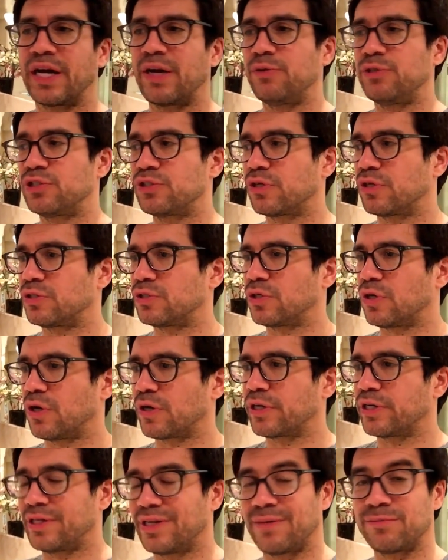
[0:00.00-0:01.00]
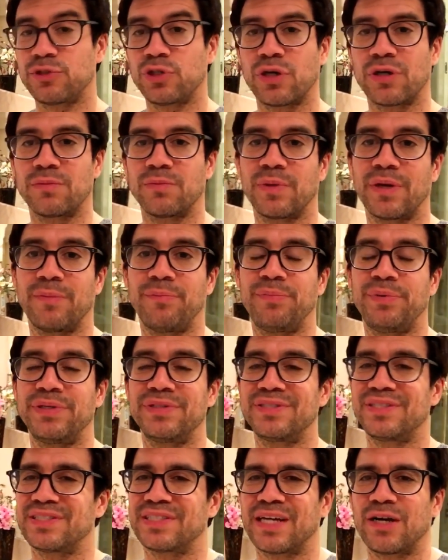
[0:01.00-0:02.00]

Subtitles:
We started talking. I'm talking about business.